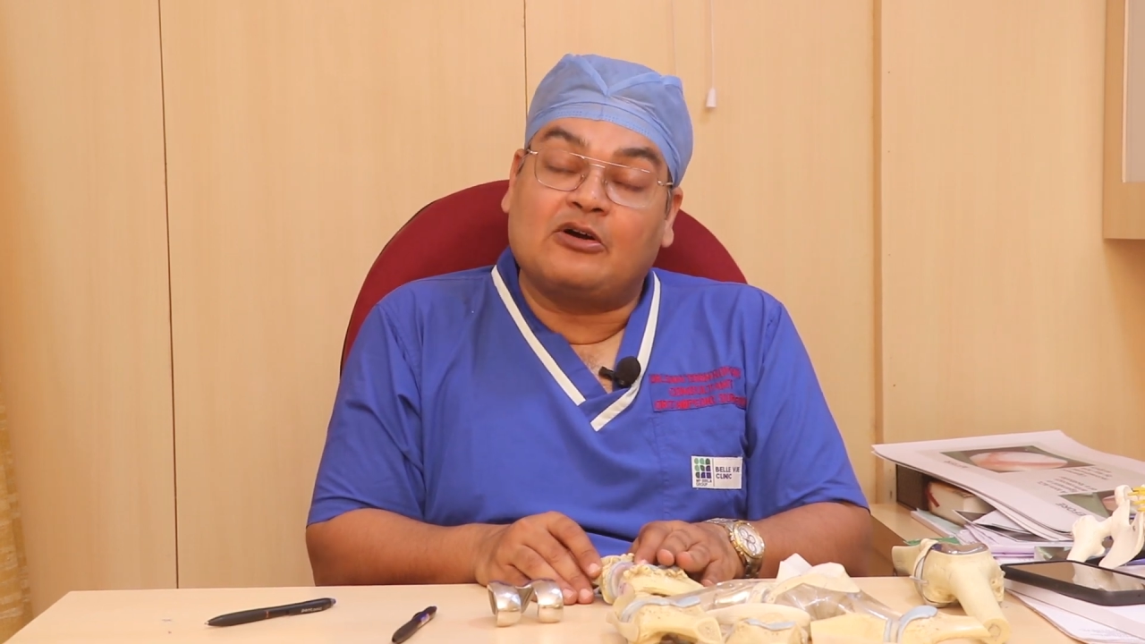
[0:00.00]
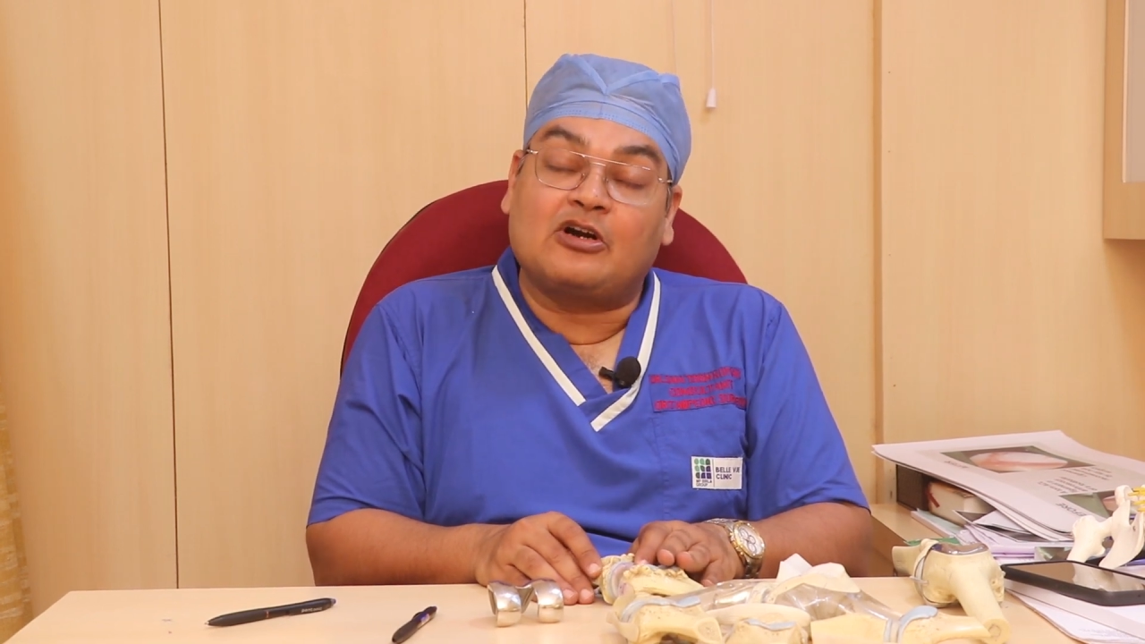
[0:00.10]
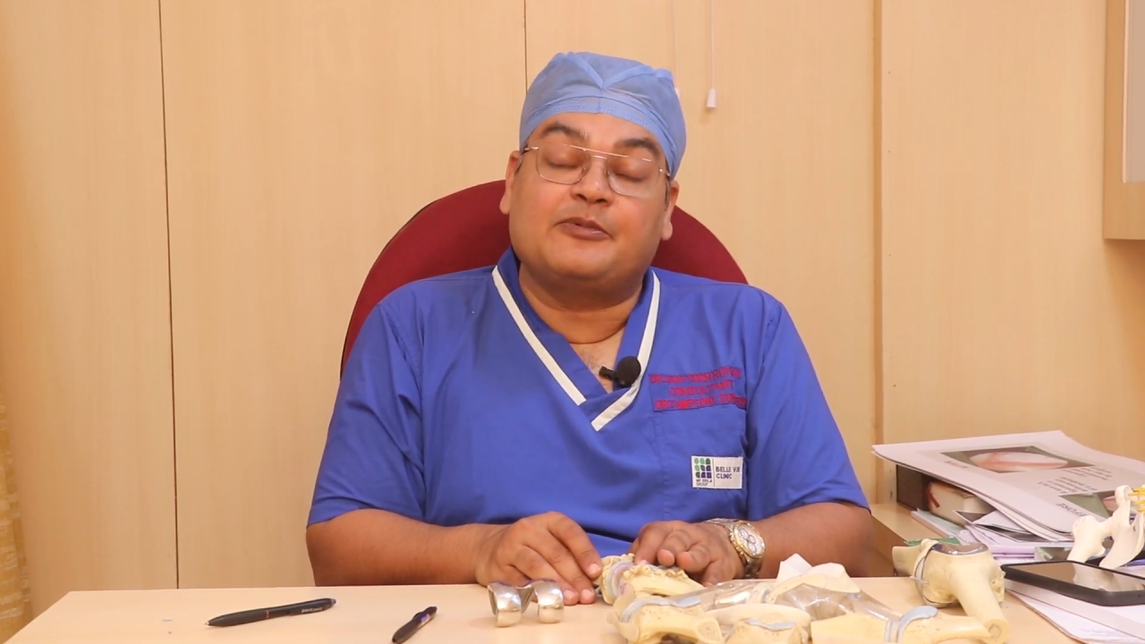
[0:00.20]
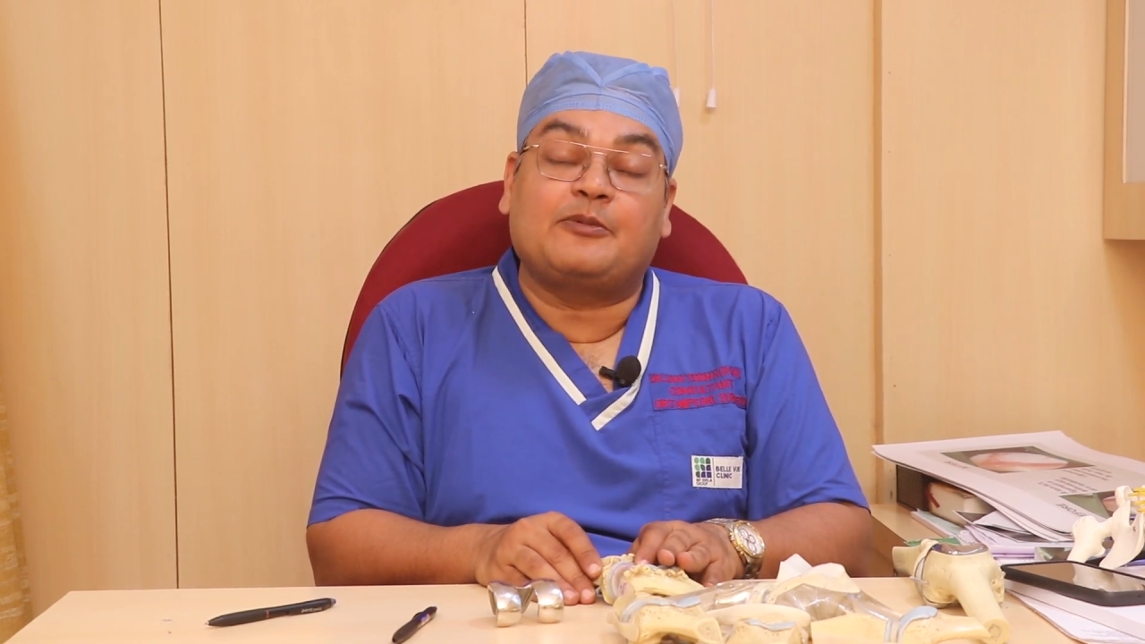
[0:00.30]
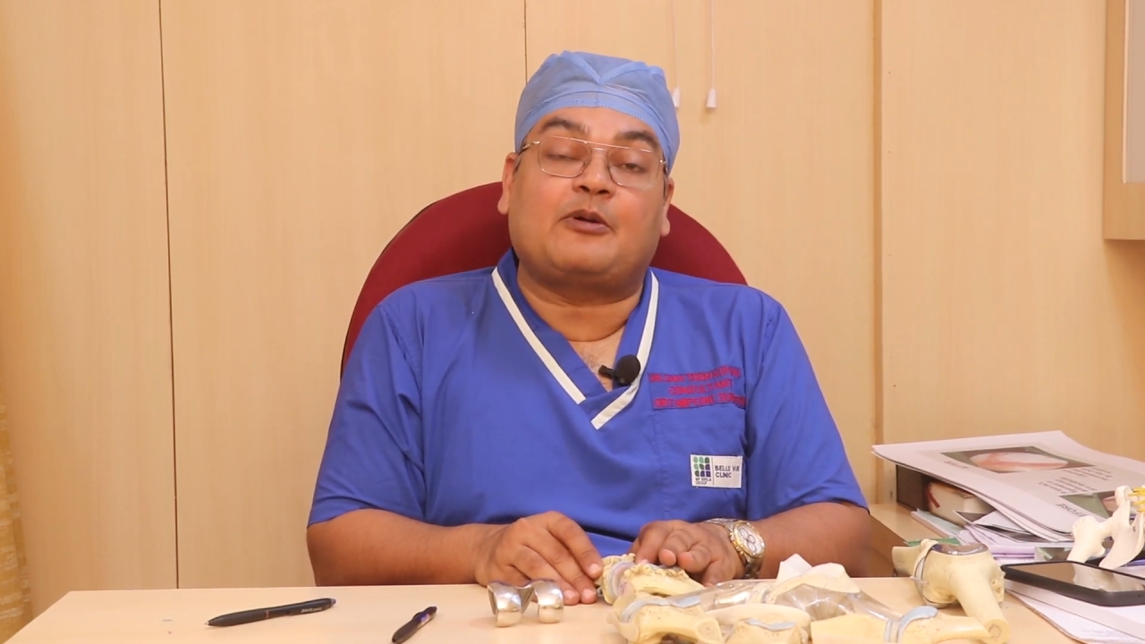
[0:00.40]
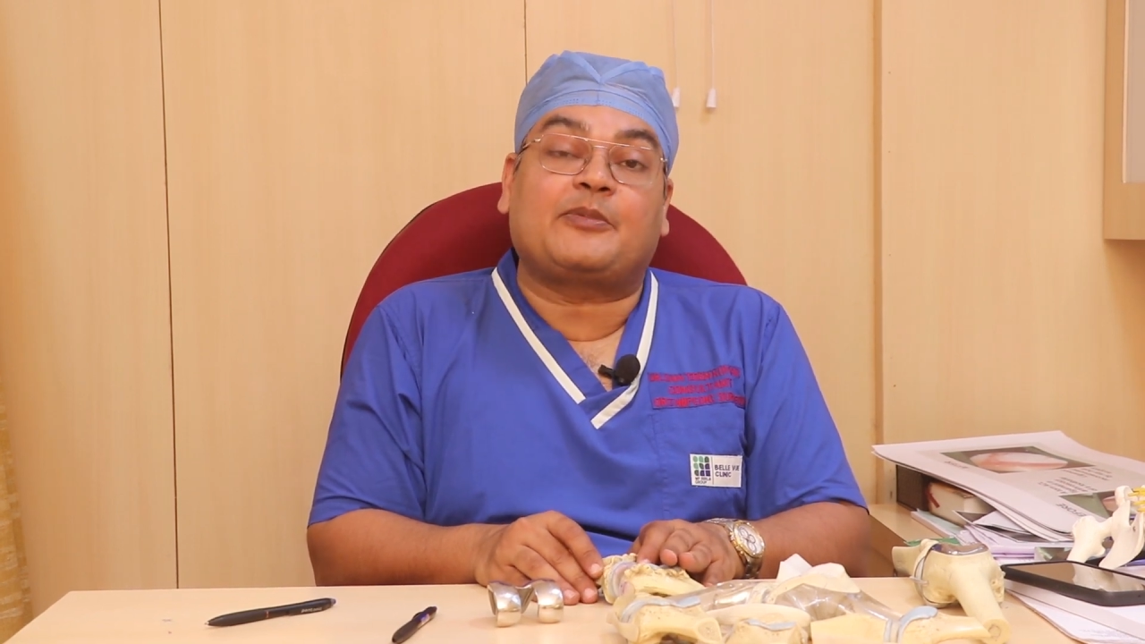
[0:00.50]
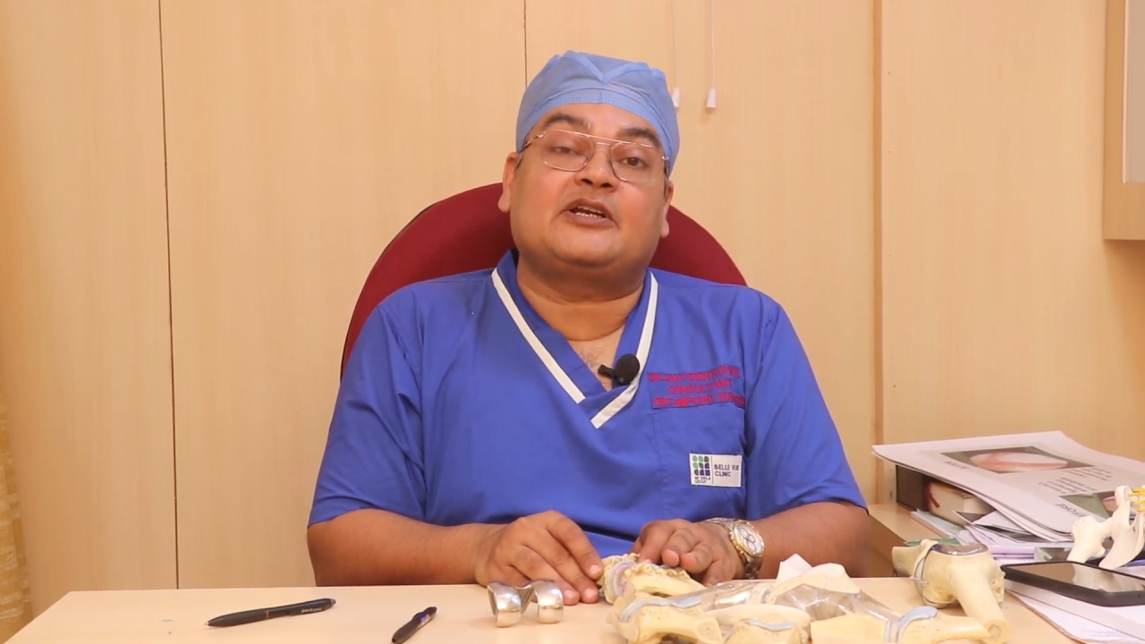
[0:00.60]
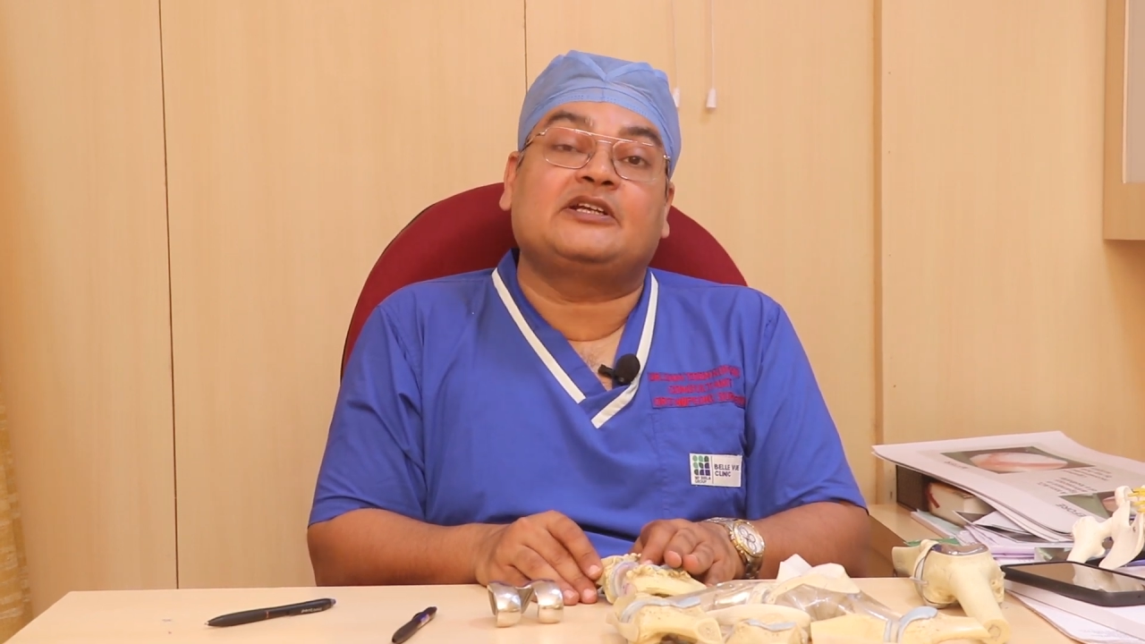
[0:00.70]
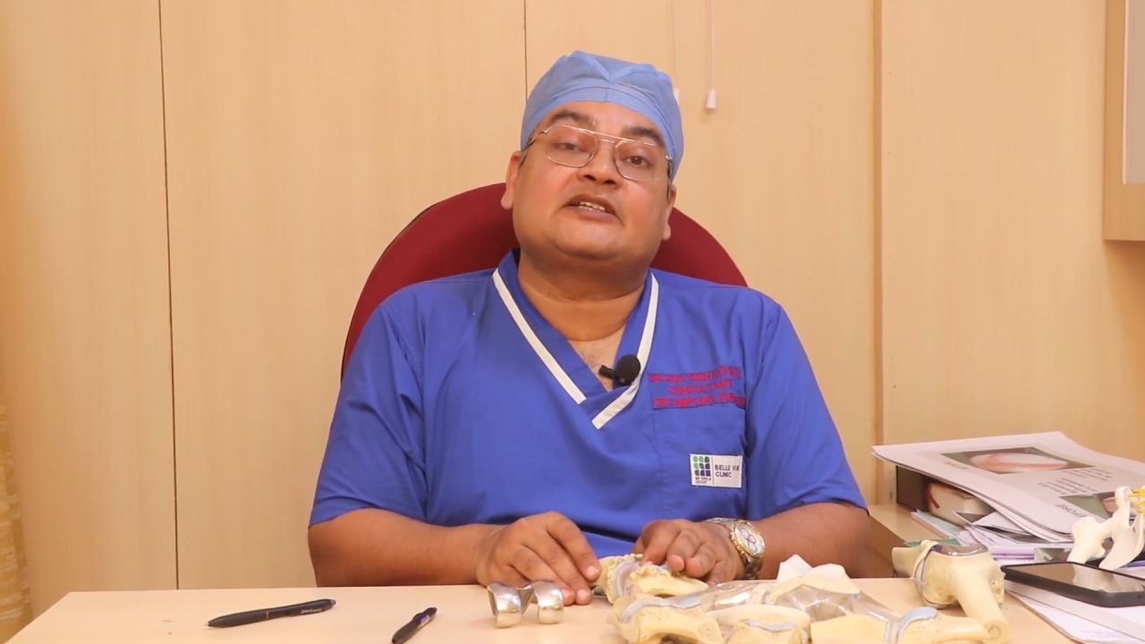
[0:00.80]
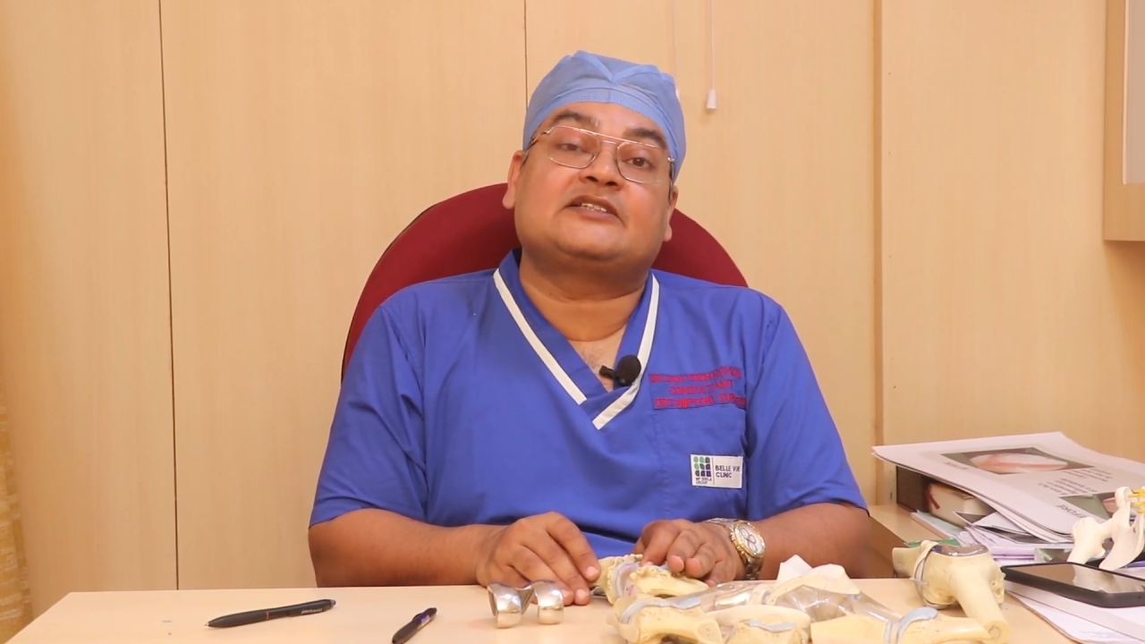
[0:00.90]
not be
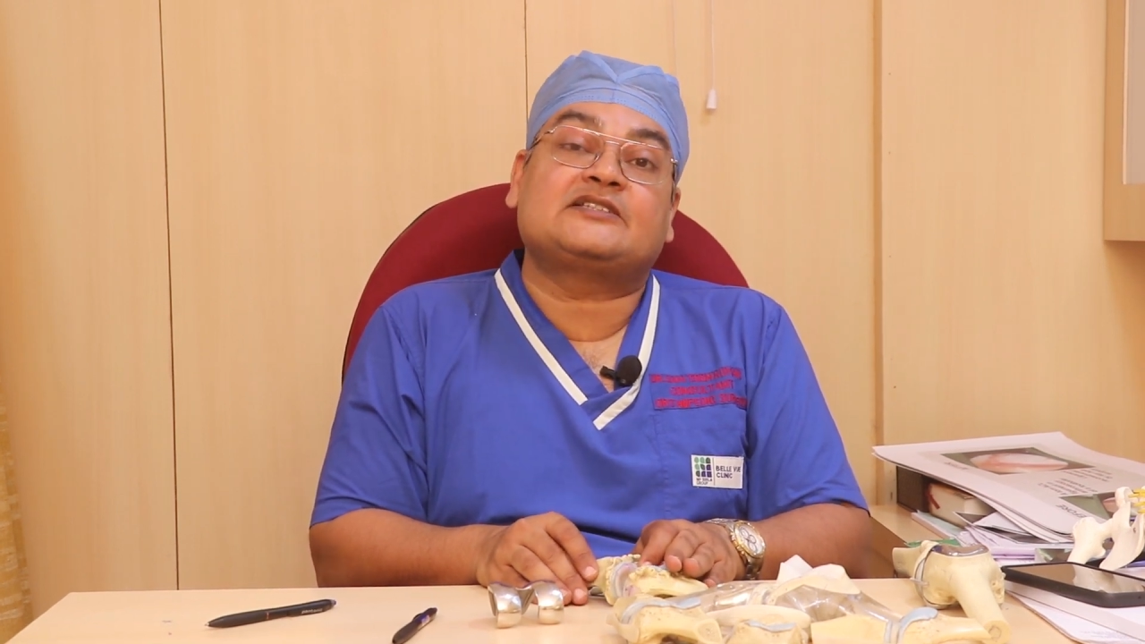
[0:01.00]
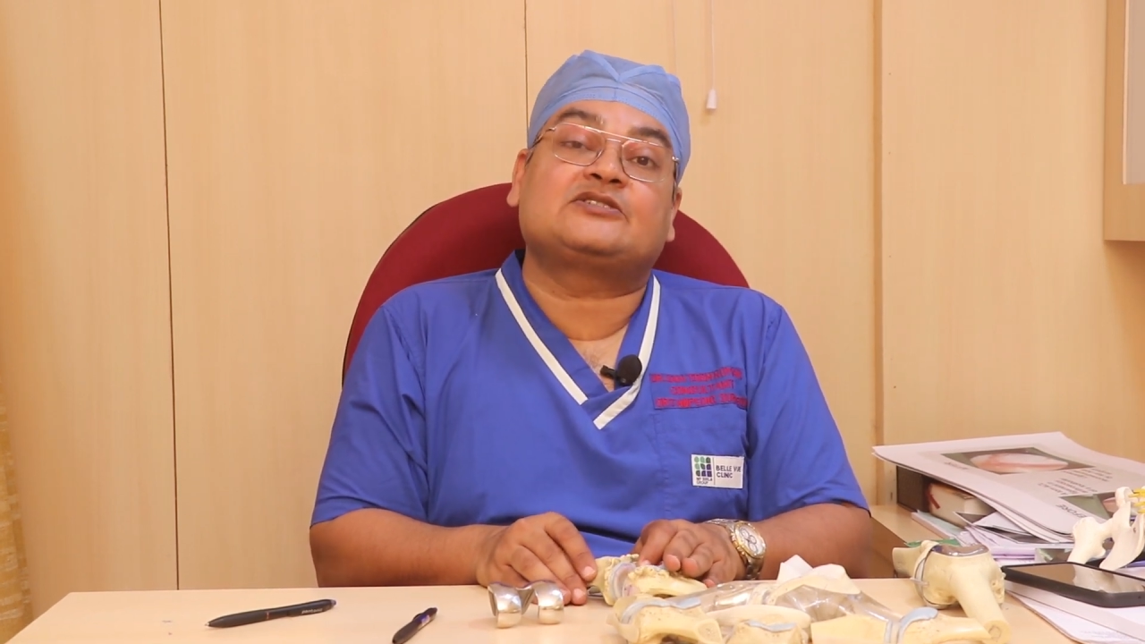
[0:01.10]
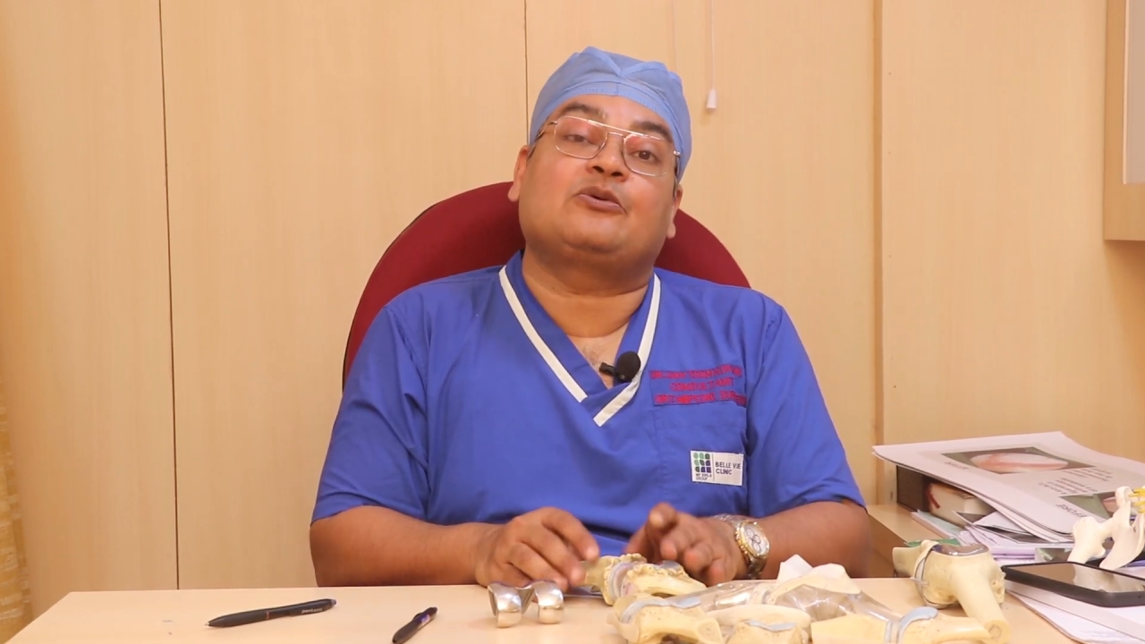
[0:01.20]
properly assessed.